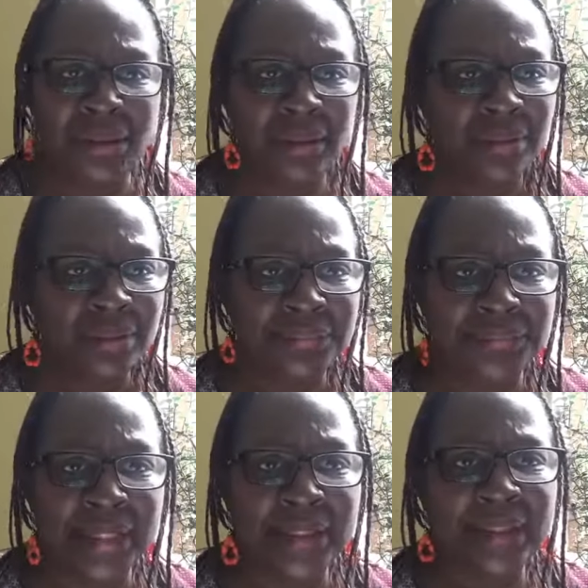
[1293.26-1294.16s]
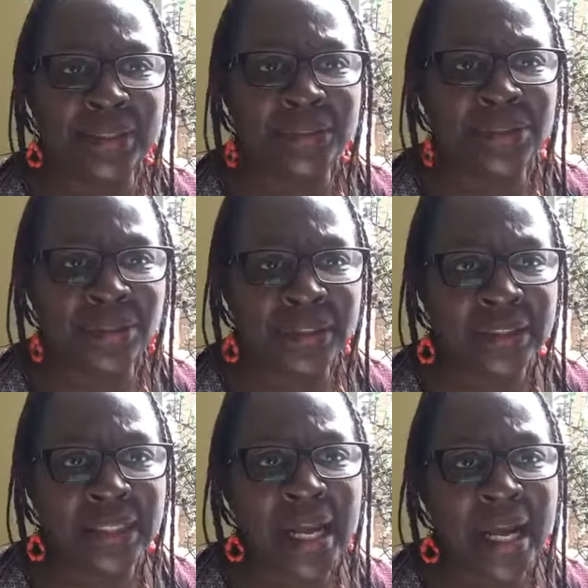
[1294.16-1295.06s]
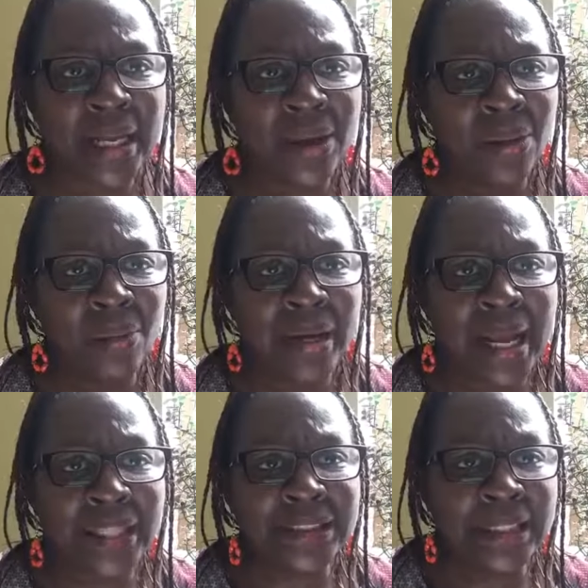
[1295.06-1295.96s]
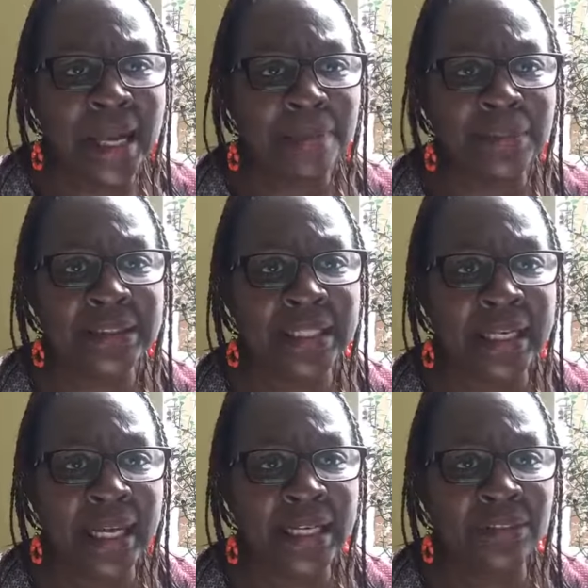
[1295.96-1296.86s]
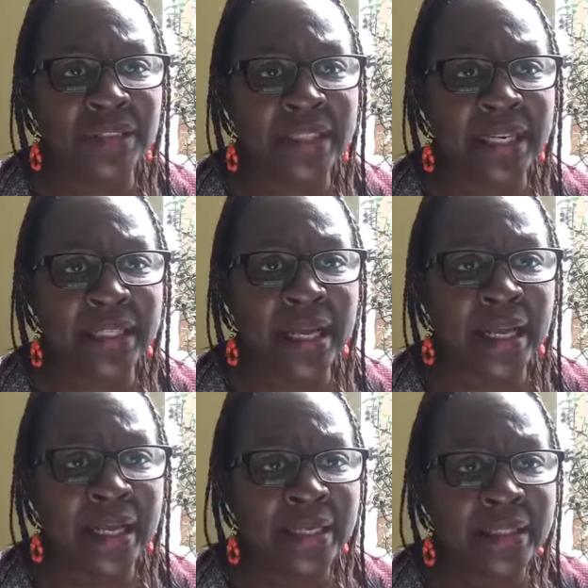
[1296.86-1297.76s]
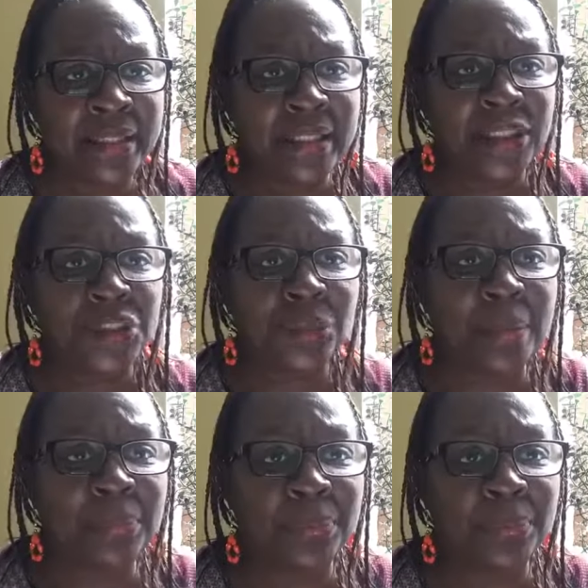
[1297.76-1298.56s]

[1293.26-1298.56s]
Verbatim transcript: I can tell you stories on that what actually happens at the end of the day that the thing that you are